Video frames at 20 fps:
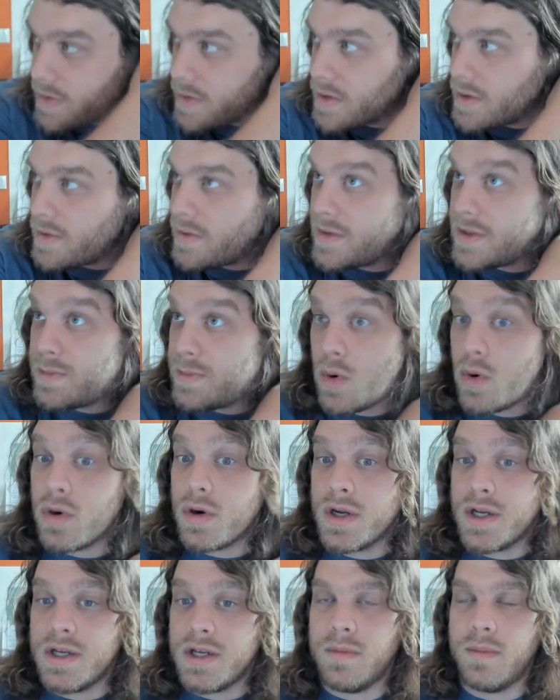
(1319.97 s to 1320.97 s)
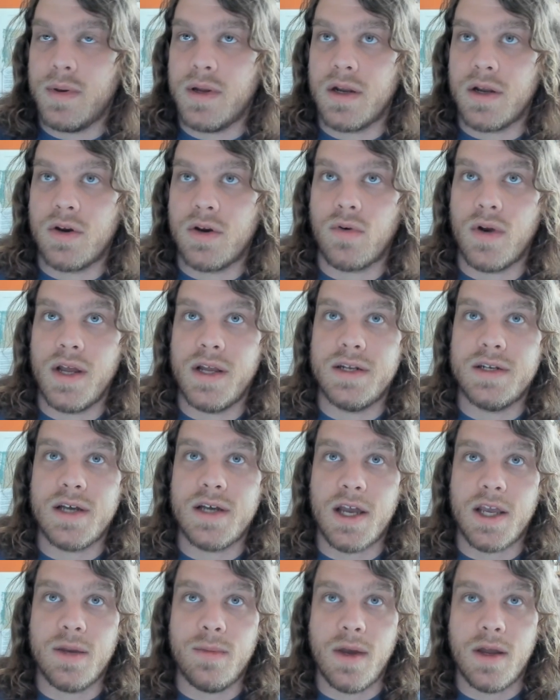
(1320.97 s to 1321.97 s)
it's boring, but a great
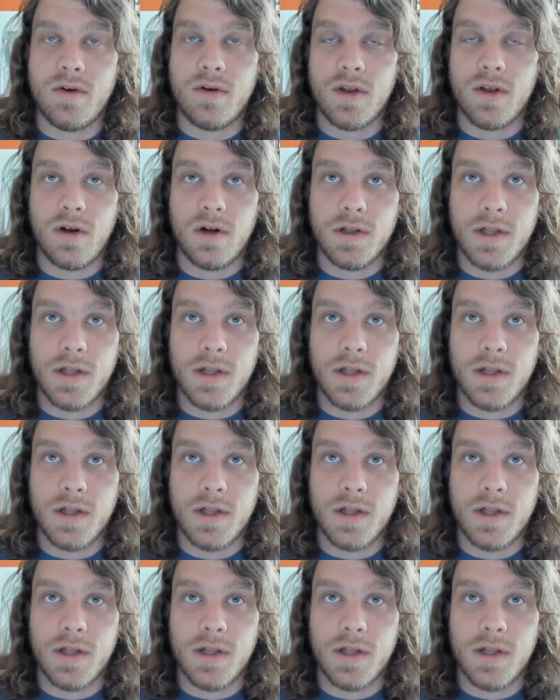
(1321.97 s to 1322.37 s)
documentary called The